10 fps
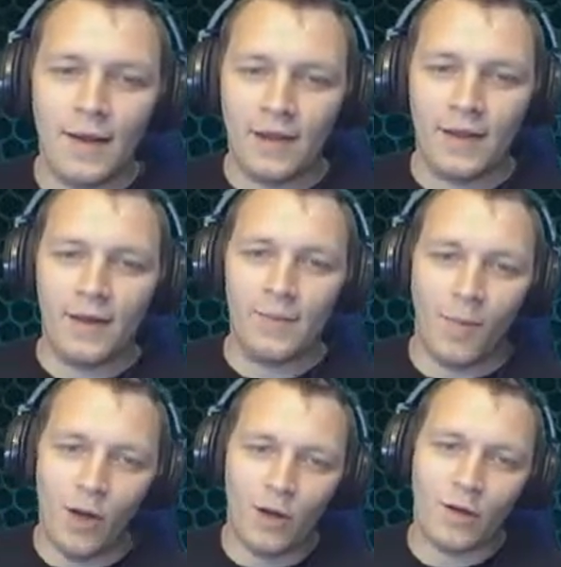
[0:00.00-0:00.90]
I think
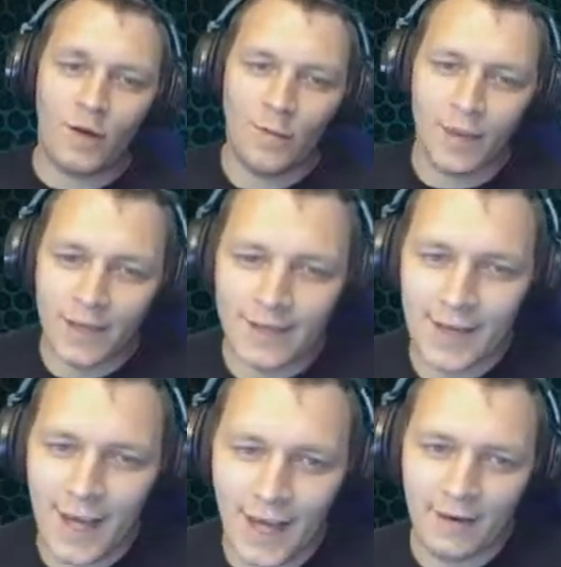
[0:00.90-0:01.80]
Mortal Kombat
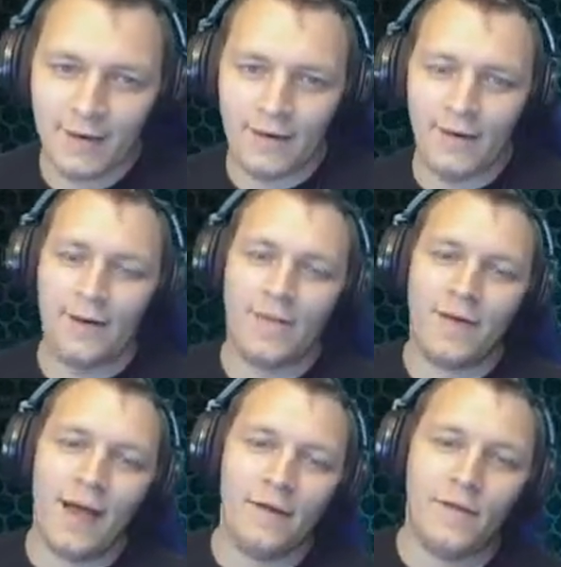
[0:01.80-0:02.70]
10,
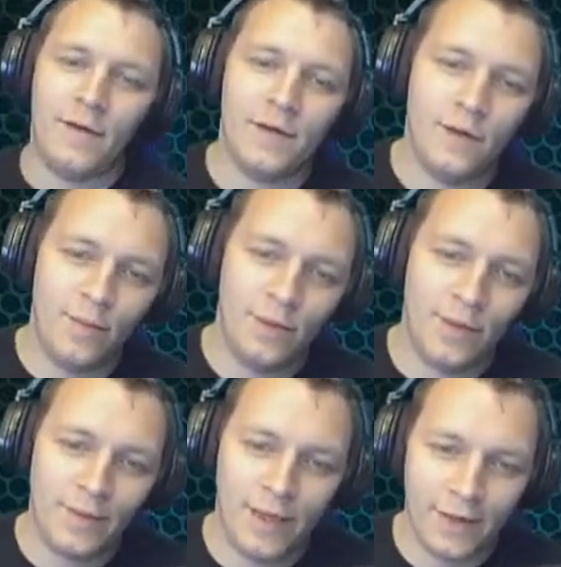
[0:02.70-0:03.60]
they've kind of fucked it up a
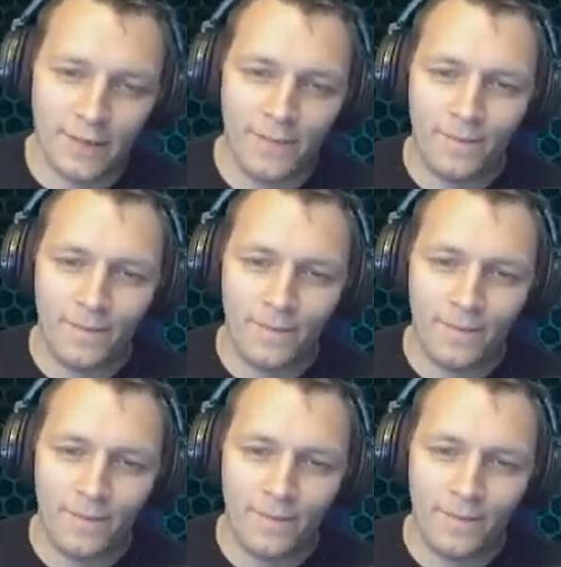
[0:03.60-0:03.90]
little bit